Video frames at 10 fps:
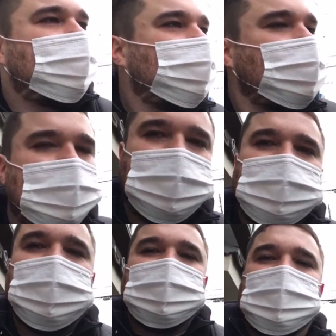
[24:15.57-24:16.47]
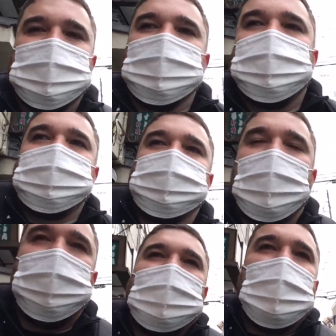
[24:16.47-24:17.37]
about what
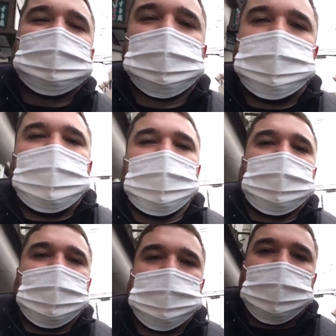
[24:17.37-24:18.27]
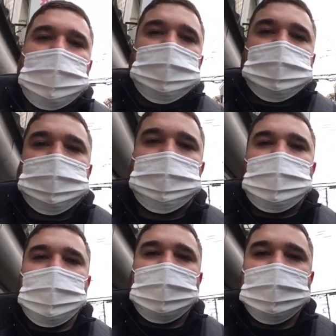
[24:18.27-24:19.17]
ramen has to be or what ramen
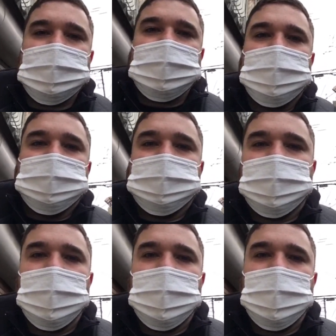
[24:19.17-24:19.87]
should be, I guess.